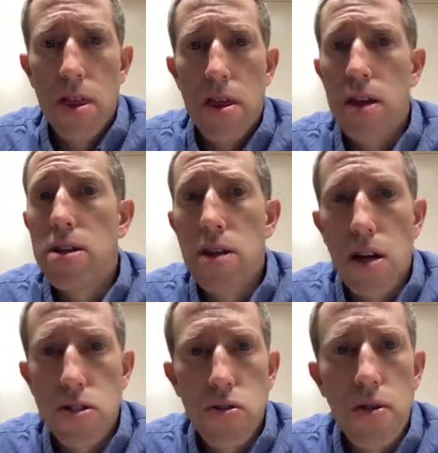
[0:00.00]
The
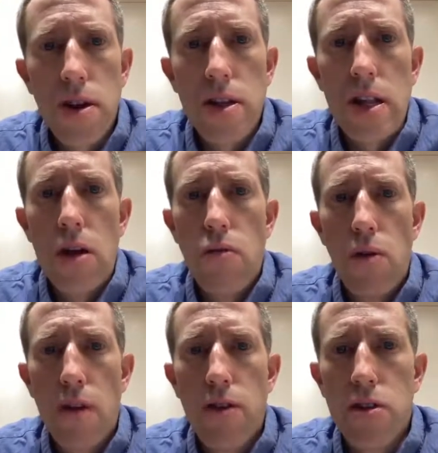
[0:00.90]
Industrial
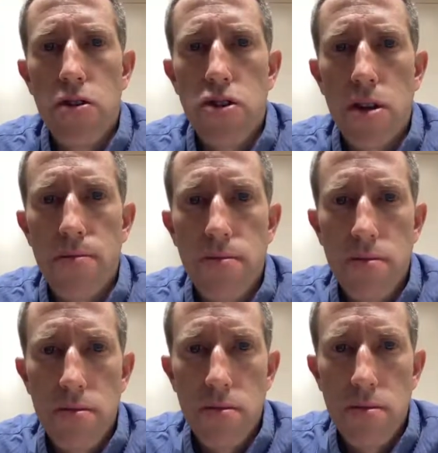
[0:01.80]
Revolution,
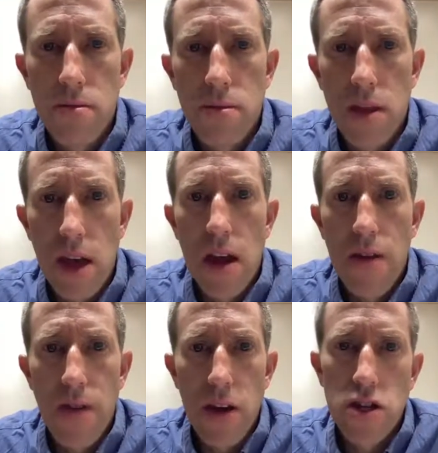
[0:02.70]
the
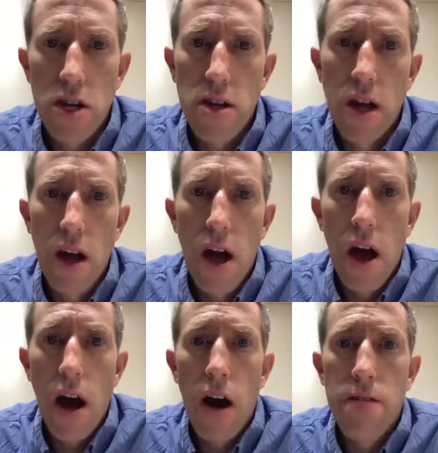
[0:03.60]
innovation
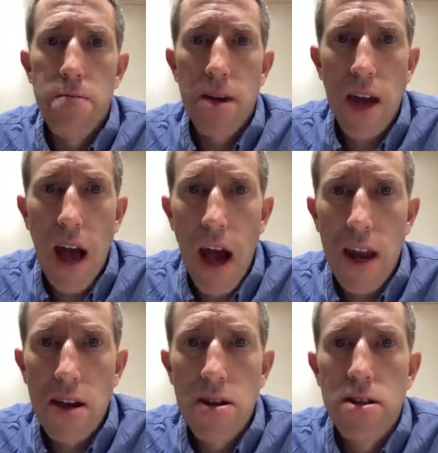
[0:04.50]
of
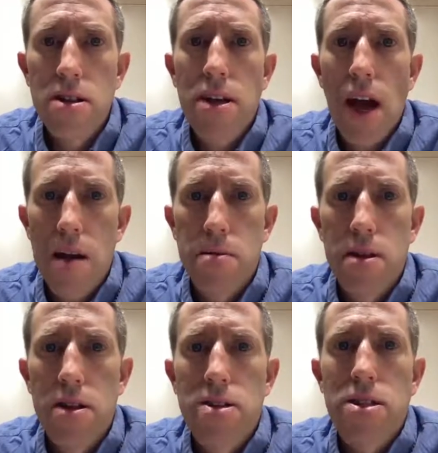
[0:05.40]
mechanical
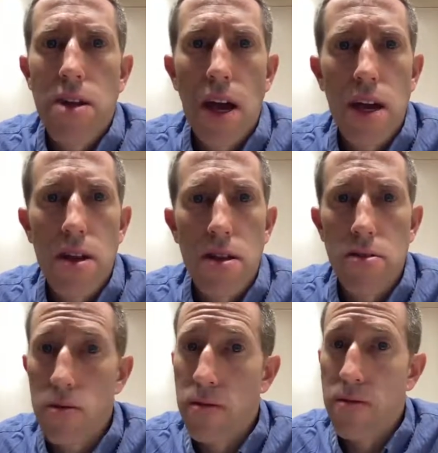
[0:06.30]
capitalist gain
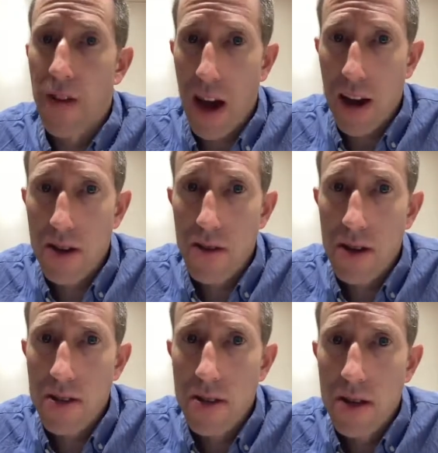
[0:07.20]
through
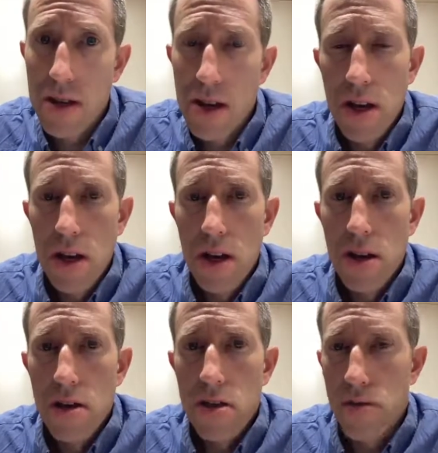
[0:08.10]
factories,
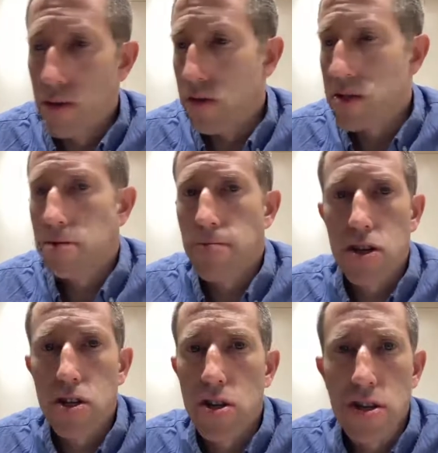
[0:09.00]
through
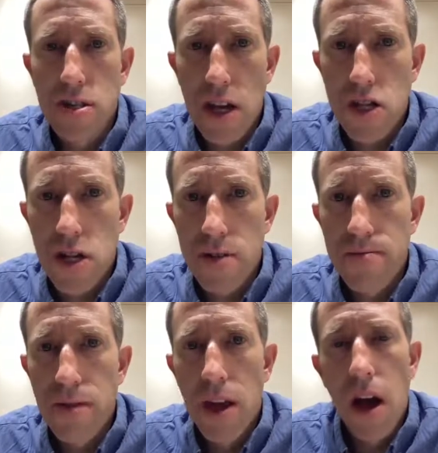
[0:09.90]

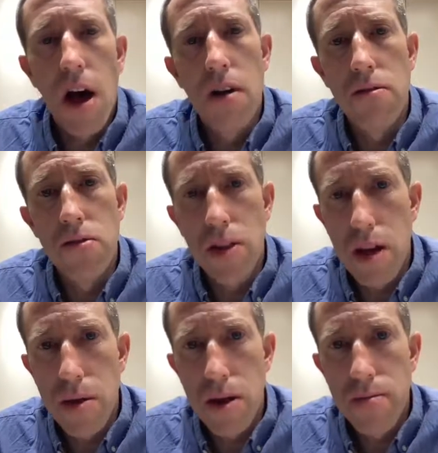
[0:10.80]
specialization of
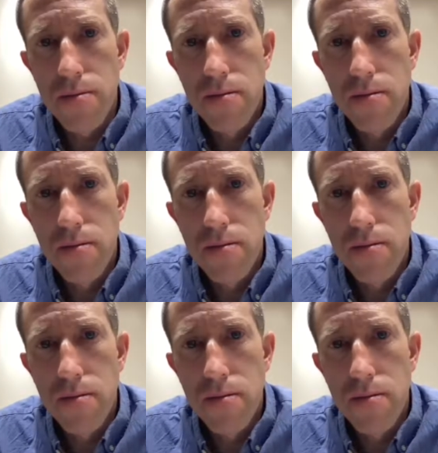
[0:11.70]
labor,